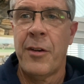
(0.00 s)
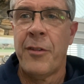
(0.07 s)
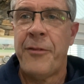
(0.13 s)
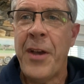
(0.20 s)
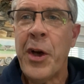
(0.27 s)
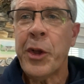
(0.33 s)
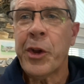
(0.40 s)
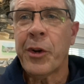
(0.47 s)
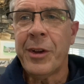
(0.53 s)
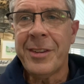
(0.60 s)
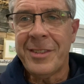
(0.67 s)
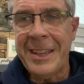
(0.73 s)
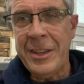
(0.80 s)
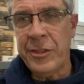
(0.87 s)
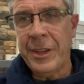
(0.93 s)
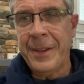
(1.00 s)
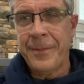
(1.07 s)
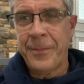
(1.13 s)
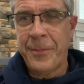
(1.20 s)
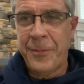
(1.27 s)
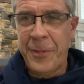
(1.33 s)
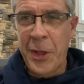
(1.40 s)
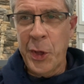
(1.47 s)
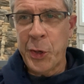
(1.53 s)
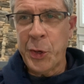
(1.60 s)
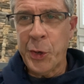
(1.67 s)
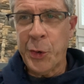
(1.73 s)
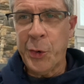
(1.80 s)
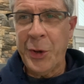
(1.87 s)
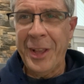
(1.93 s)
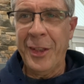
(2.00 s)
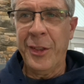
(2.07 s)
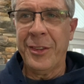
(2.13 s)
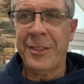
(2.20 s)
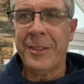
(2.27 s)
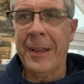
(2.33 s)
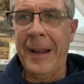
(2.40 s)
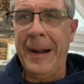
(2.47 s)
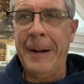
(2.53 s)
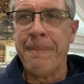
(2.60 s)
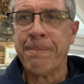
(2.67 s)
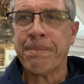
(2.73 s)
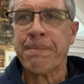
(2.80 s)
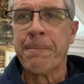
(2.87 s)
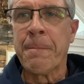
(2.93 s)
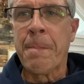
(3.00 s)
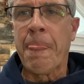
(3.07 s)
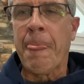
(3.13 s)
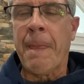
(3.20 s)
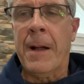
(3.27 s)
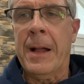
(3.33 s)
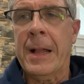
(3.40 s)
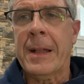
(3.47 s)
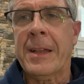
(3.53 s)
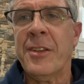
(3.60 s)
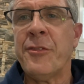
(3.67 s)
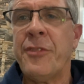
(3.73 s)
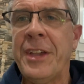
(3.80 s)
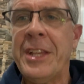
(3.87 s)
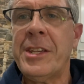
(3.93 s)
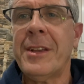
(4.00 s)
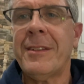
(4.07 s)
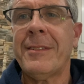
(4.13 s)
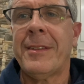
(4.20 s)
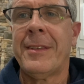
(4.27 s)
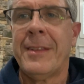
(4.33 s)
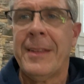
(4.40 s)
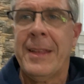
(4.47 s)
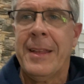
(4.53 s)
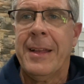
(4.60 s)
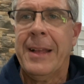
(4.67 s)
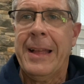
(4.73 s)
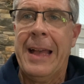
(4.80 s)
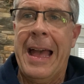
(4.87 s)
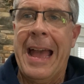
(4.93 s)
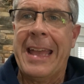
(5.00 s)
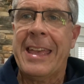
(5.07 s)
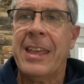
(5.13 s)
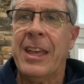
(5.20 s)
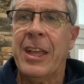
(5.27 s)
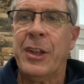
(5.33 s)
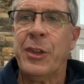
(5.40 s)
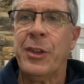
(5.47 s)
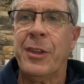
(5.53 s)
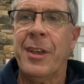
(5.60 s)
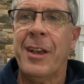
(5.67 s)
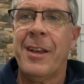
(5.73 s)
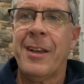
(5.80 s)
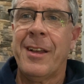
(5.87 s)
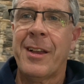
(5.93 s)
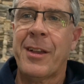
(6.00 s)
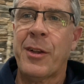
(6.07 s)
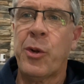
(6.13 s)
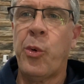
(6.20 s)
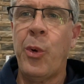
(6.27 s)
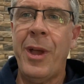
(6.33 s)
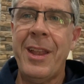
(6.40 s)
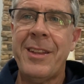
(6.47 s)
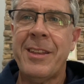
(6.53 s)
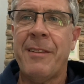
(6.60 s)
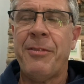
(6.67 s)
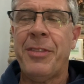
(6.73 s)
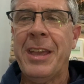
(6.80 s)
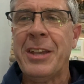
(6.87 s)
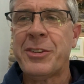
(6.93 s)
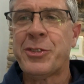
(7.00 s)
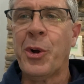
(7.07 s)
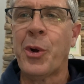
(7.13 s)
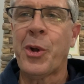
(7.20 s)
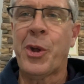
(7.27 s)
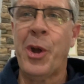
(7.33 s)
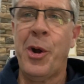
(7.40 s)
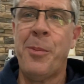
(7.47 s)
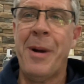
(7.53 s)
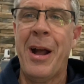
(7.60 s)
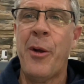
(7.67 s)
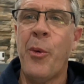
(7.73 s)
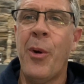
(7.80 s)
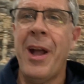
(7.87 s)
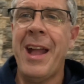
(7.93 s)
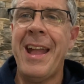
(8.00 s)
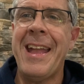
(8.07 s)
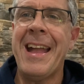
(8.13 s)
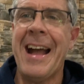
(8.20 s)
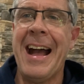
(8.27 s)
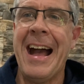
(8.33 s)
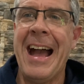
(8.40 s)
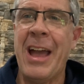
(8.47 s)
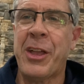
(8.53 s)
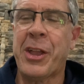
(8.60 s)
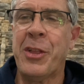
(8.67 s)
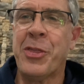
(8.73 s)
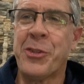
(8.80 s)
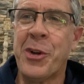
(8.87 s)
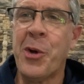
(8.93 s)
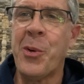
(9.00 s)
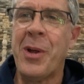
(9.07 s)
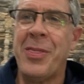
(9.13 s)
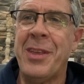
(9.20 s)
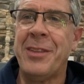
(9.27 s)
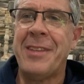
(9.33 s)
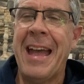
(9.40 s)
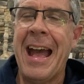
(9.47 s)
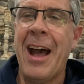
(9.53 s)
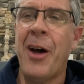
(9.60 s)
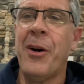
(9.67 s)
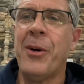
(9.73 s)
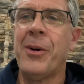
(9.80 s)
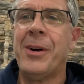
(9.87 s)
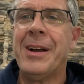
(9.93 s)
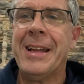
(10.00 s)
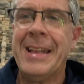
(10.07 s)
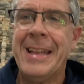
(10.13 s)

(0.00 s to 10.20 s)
Failure is easy. Failure is uh, convenient. I can quit if things don't go my way. I can throw in the towel.